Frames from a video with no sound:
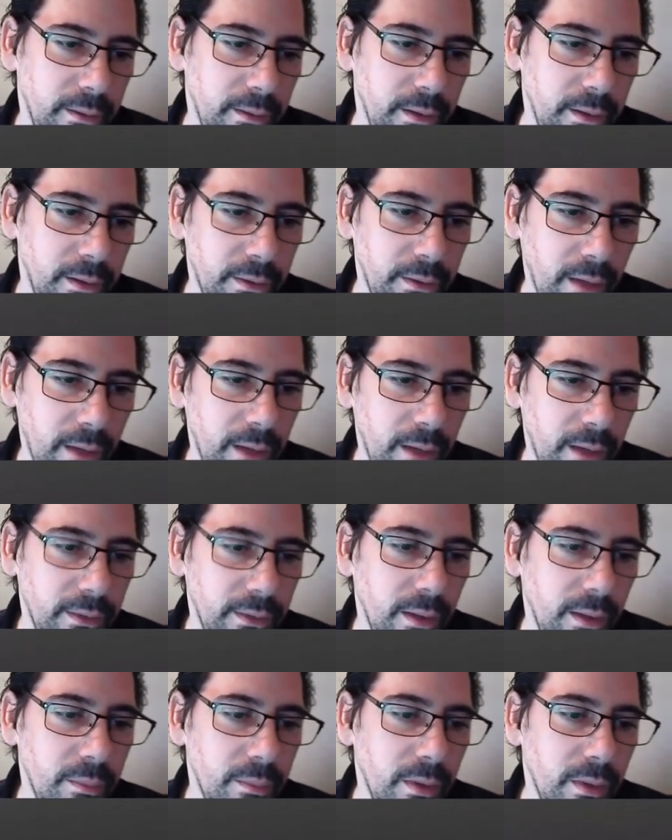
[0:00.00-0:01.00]
exact
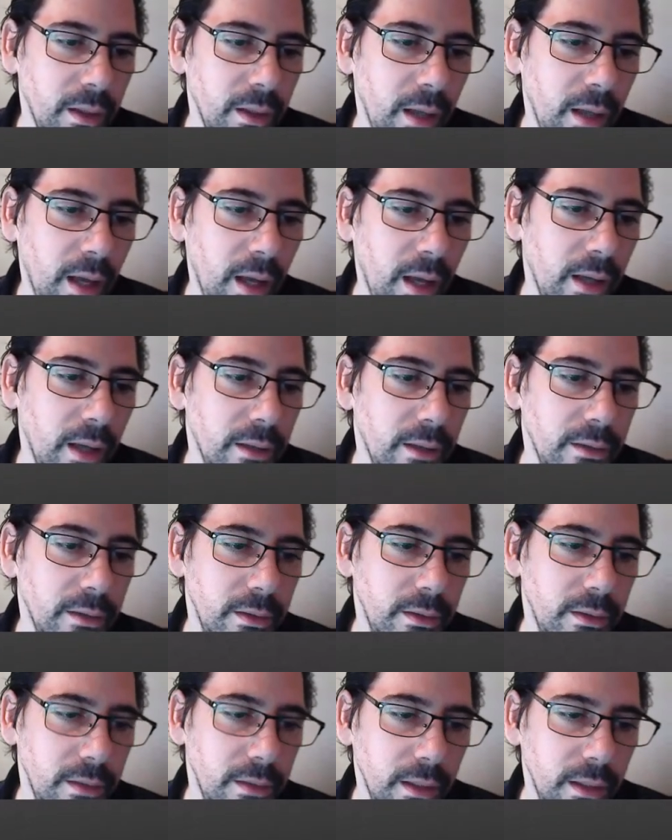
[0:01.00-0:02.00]
same thing as
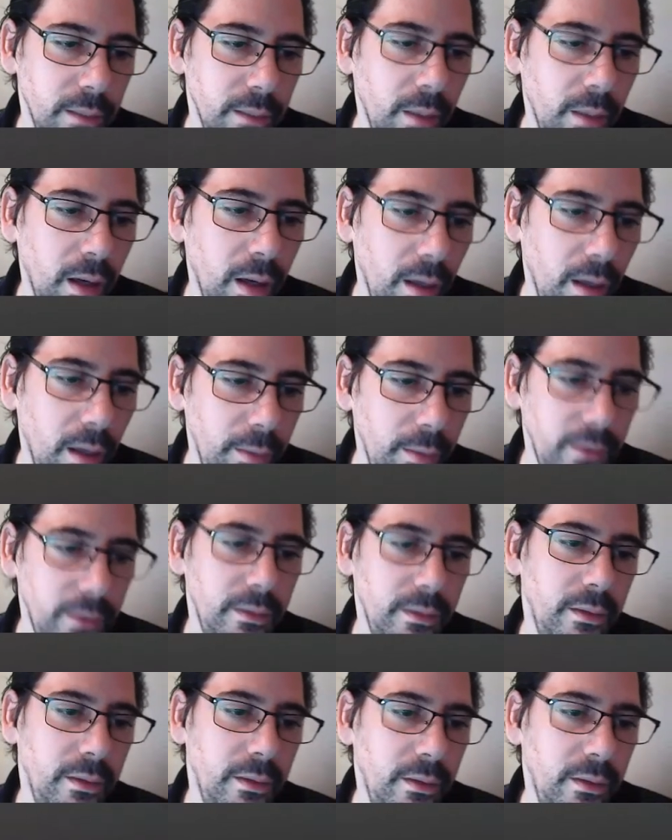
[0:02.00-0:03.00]
cd-Bob,
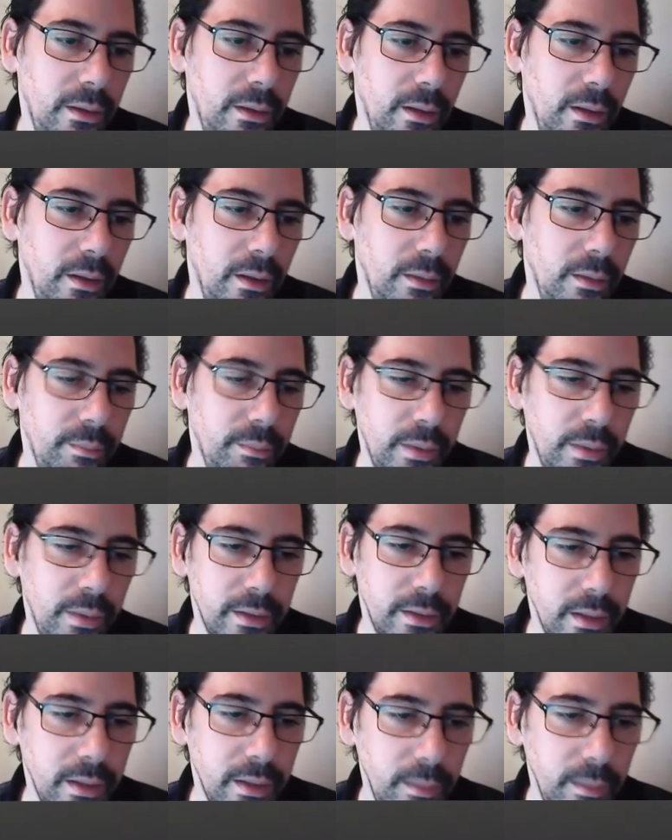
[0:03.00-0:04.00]
but
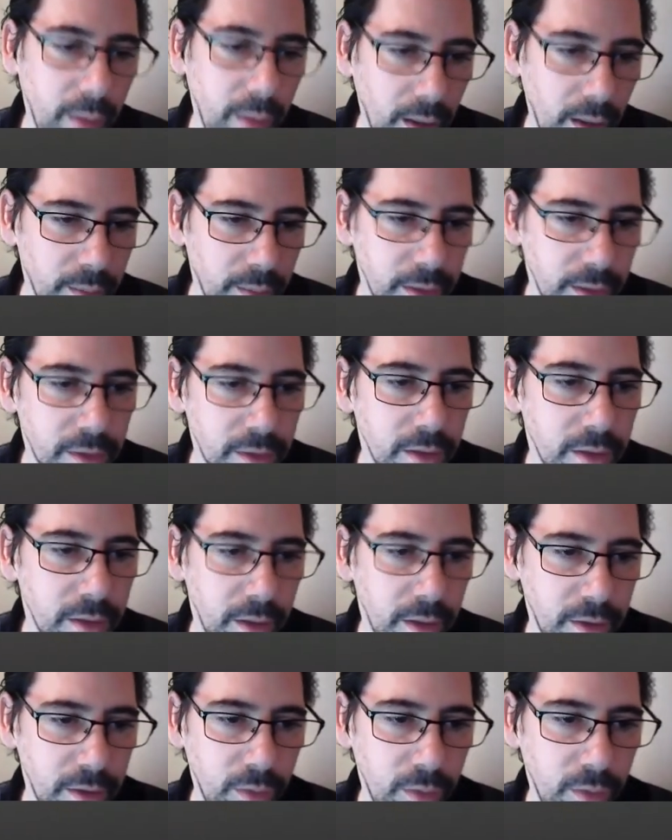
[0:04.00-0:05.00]
cd-Bob is
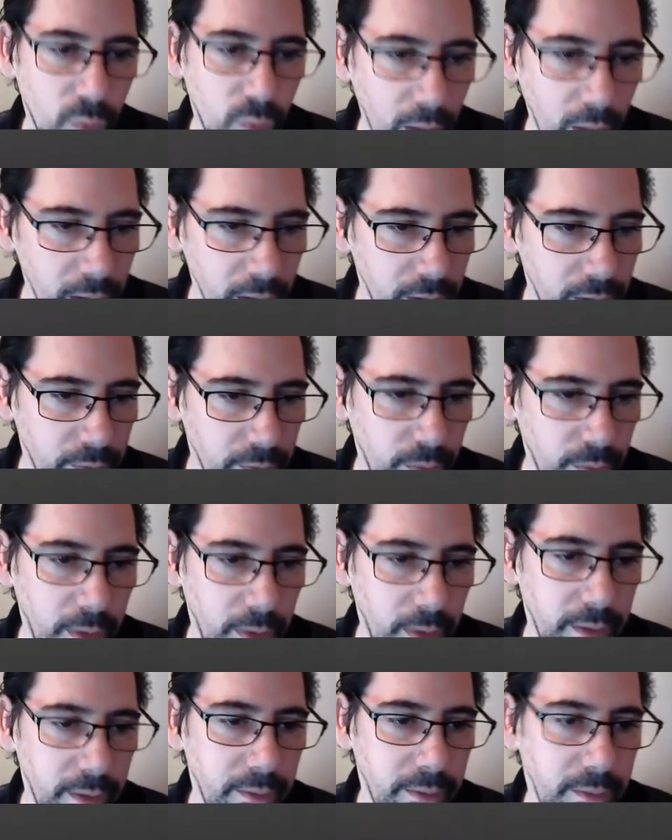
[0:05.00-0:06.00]
just a relative
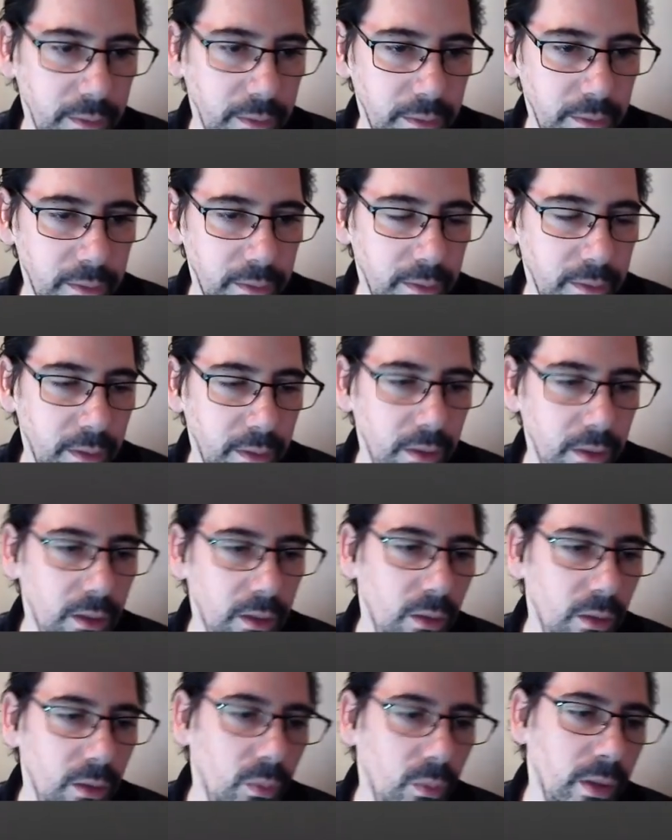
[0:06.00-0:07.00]
one,
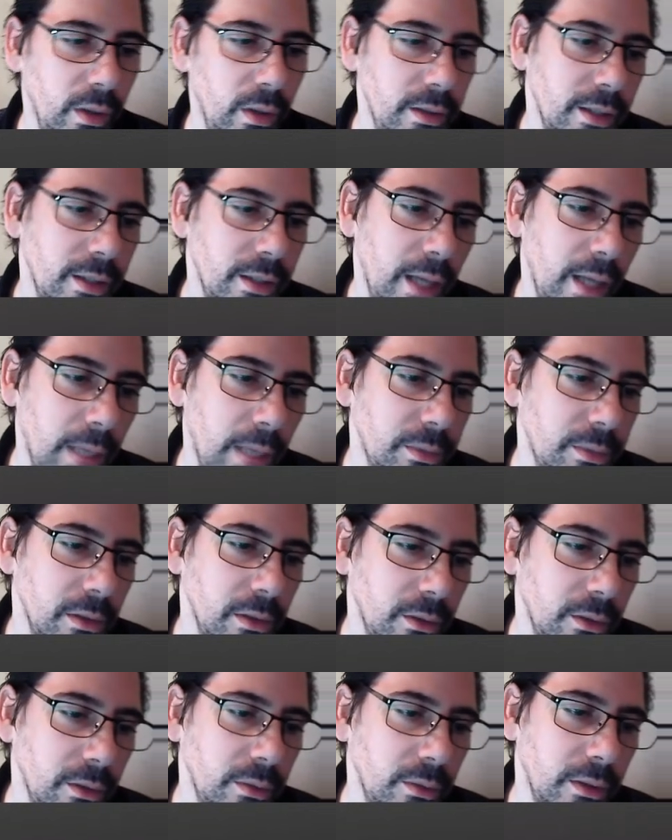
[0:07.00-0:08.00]
whereas the
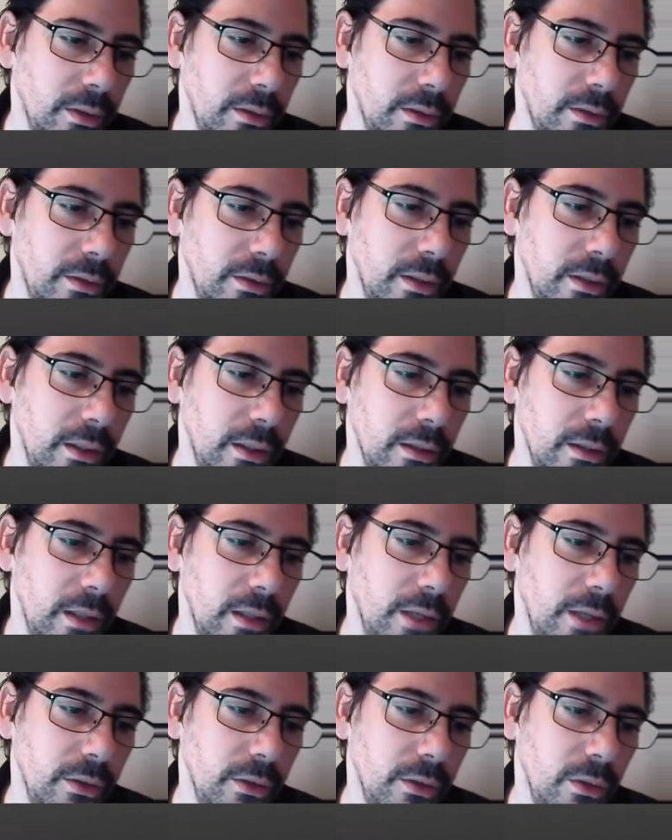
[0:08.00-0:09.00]
absolute is
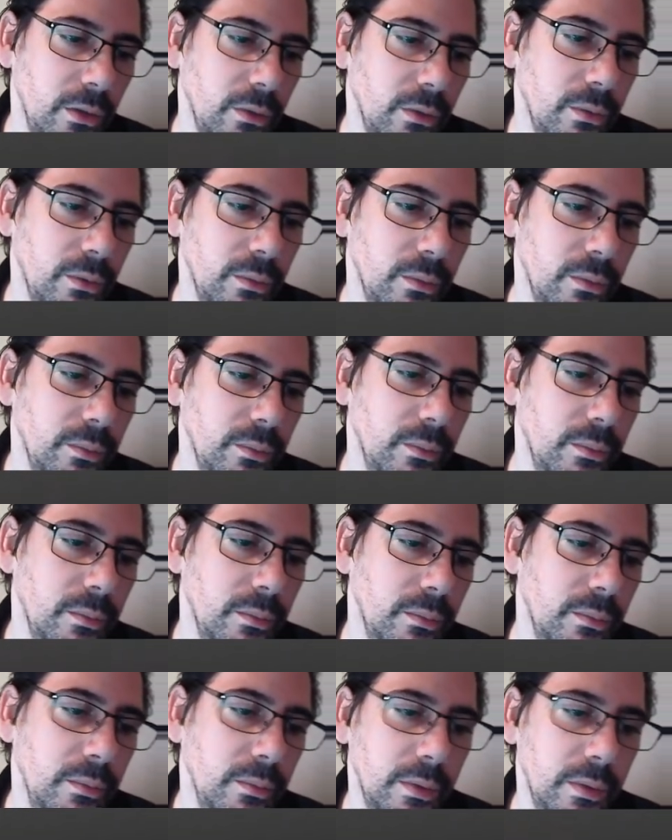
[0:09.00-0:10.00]

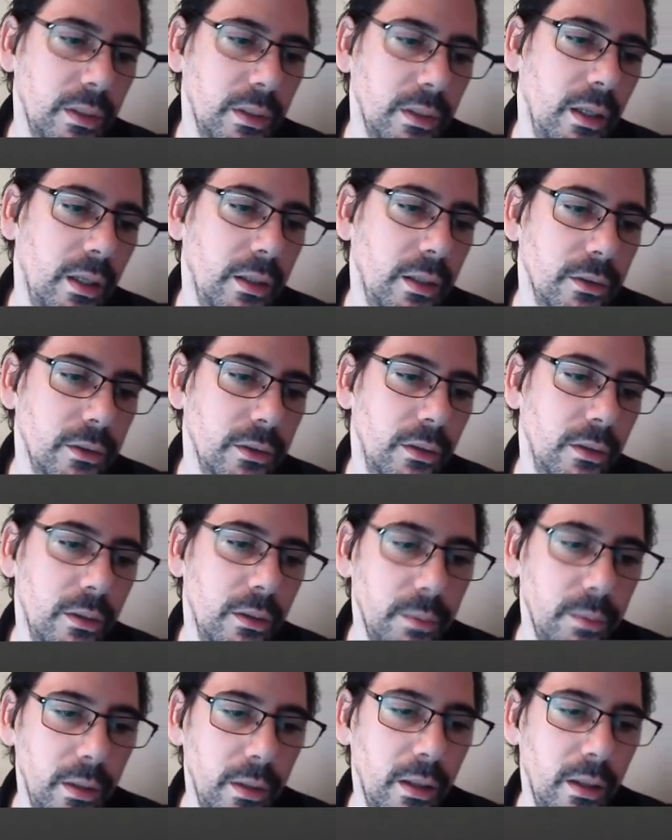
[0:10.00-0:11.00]
cd/home
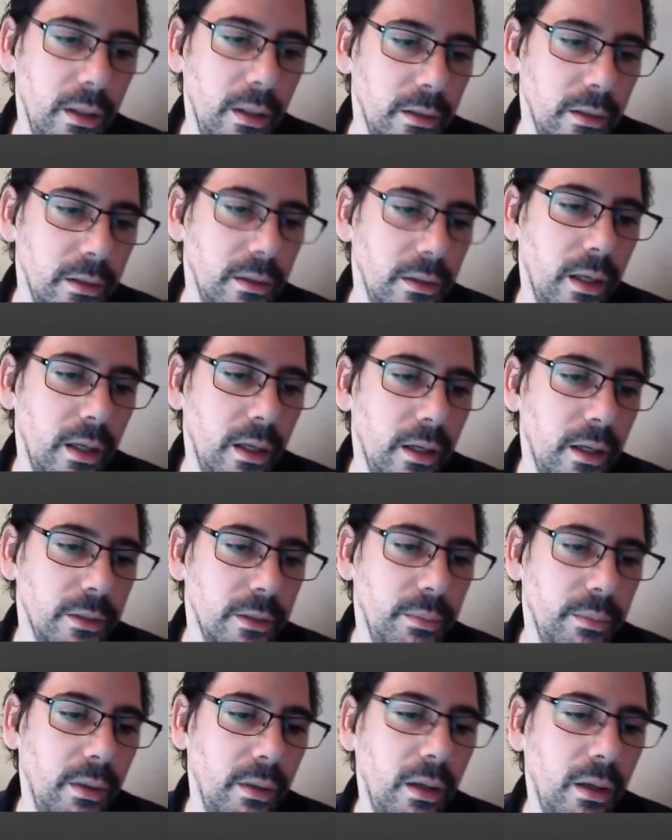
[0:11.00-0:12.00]

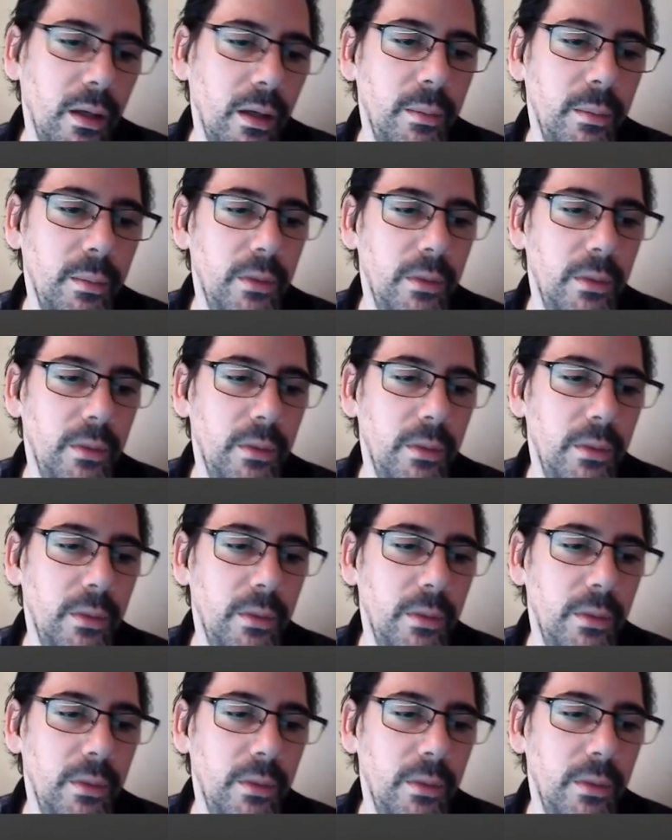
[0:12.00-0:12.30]
/Bob,